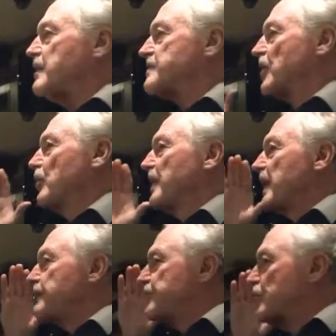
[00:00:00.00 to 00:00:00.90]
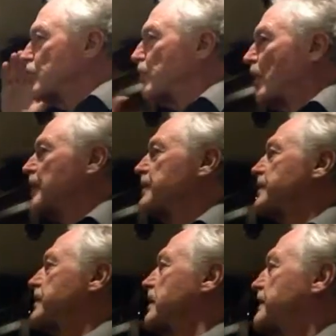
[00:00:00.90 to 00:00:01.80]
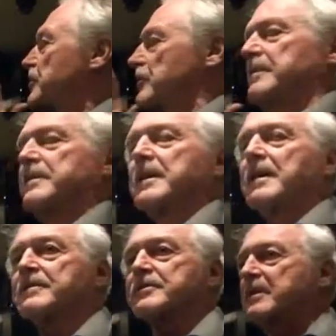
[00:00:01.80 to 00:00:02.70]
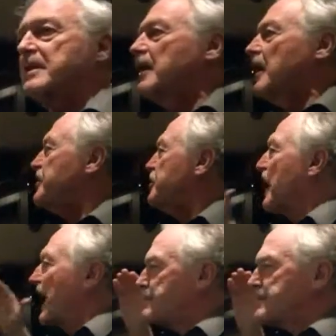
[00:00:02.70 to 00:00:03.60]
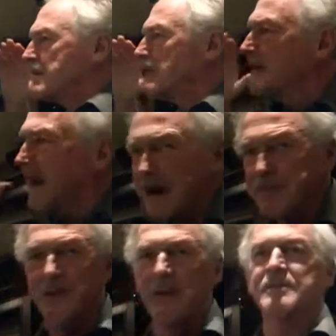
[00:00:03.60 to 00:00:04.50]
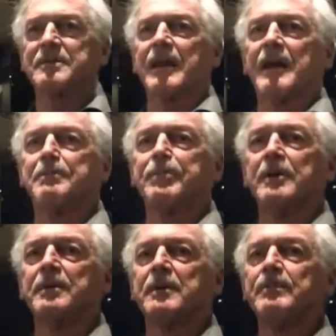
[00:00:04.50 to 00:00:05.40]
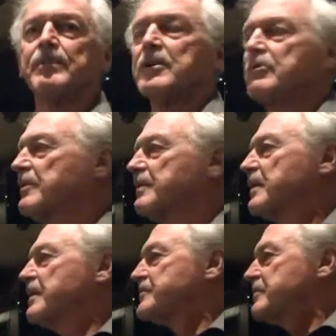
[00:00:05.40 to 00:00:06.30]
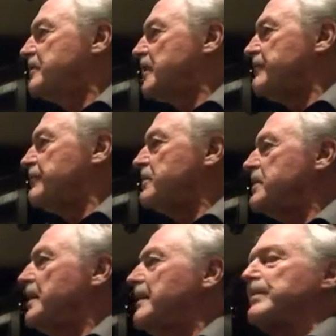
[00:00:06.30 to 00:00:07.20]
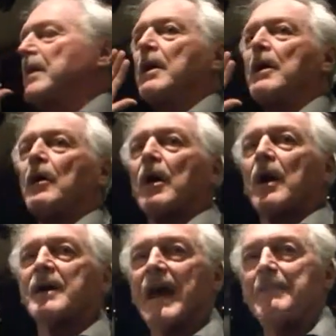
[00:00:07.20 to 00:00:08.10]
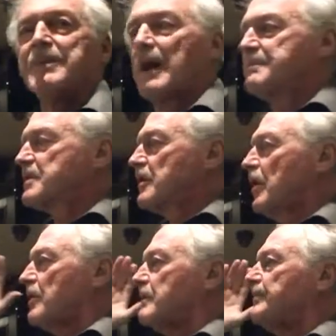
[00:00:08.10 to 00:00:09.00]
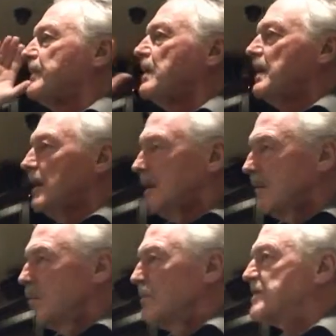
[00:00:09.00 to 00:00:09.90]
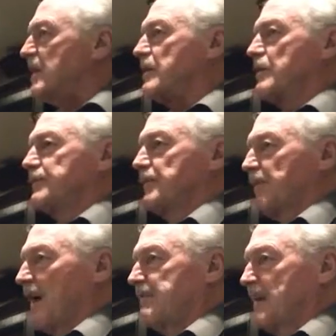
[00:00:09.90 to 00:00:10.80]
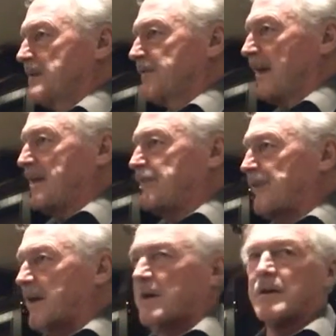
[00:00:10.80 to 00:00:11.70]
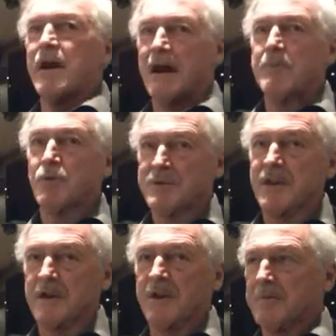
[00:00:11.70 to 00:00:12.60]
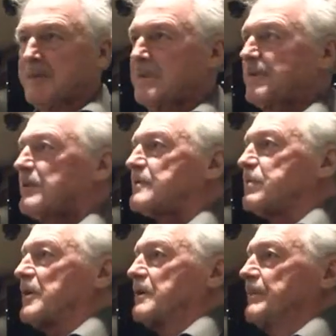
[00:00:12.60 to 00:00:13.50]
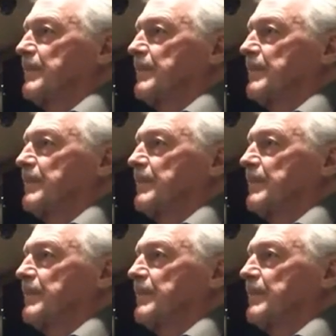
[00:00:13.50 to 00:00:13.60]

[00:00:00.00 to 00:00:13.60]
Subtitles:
So if you're on the King Street car, you absolutely have to get to that appointment. You're on the King Street car route. Cab comes along, we'll take you for $5 flat fare, and we'll take other people as well.